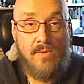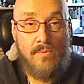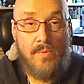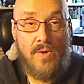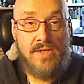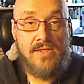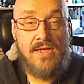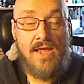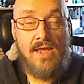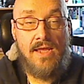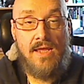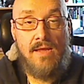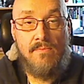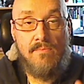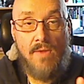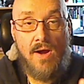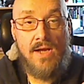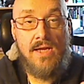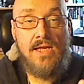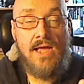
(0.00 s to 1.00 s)
by taking
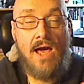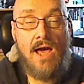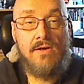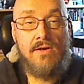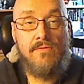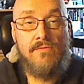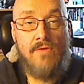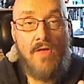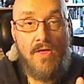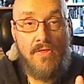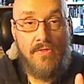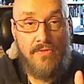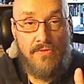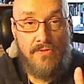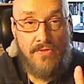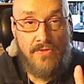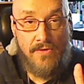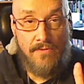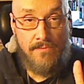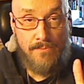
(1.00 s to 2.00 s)
money out of
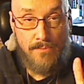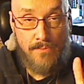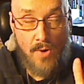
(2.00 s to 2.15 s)
the